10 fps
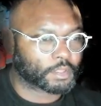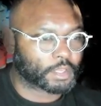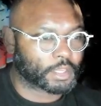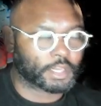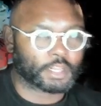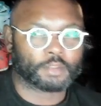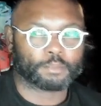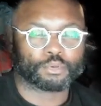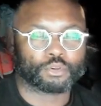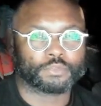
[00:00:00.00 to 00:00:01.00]
and it
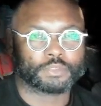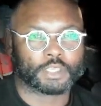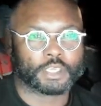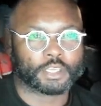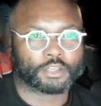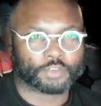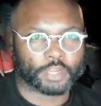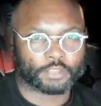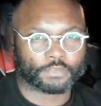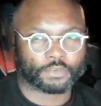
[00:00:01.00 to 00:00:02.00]
improves the heat
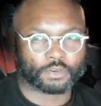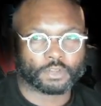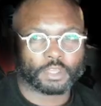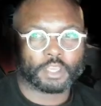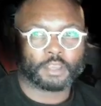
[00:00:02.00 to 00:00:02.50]
transfer,